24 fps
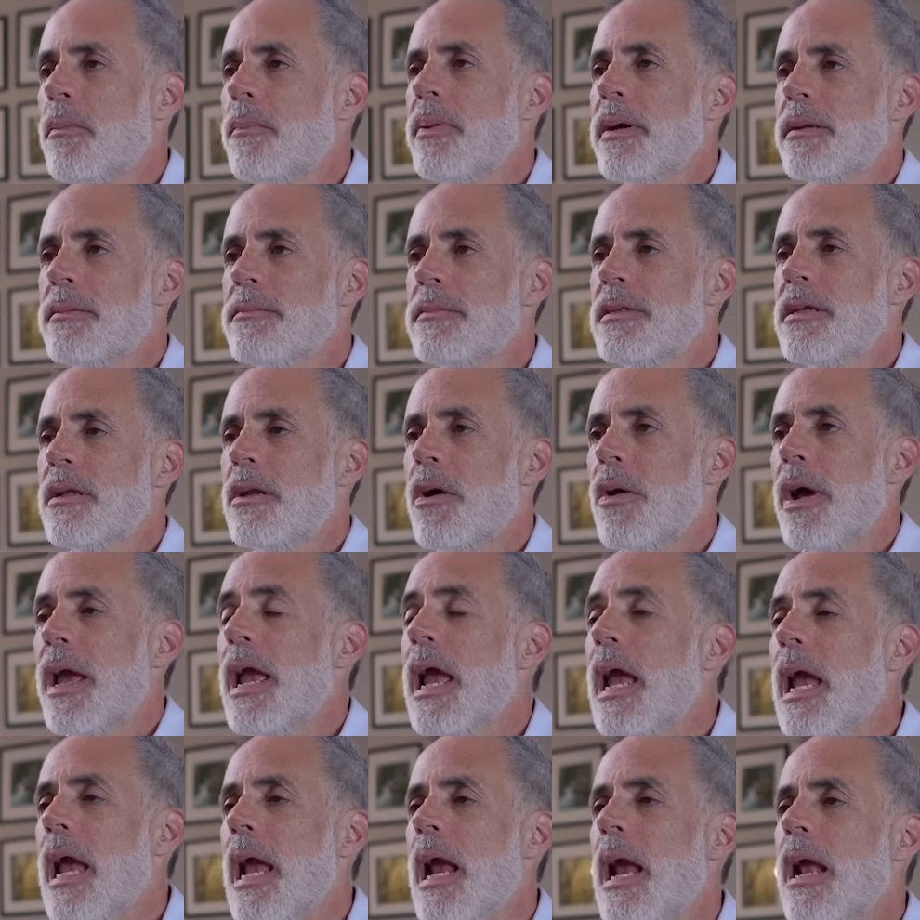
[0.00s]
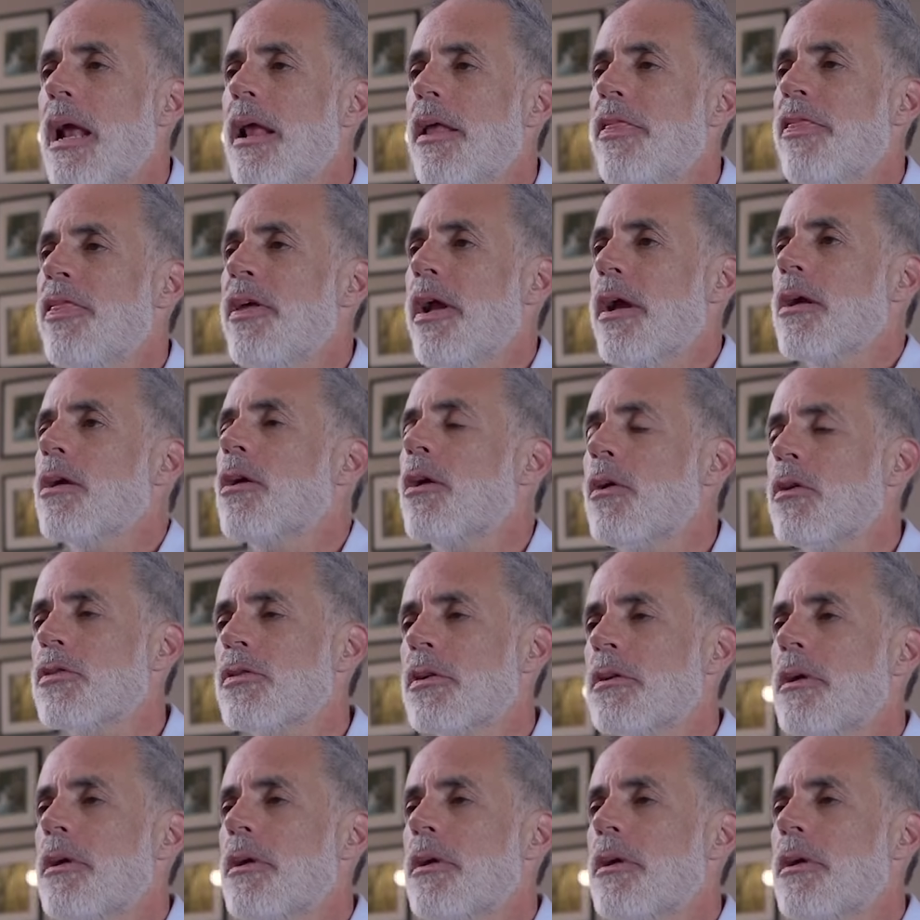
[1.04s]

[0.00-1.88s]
But you know, their goals are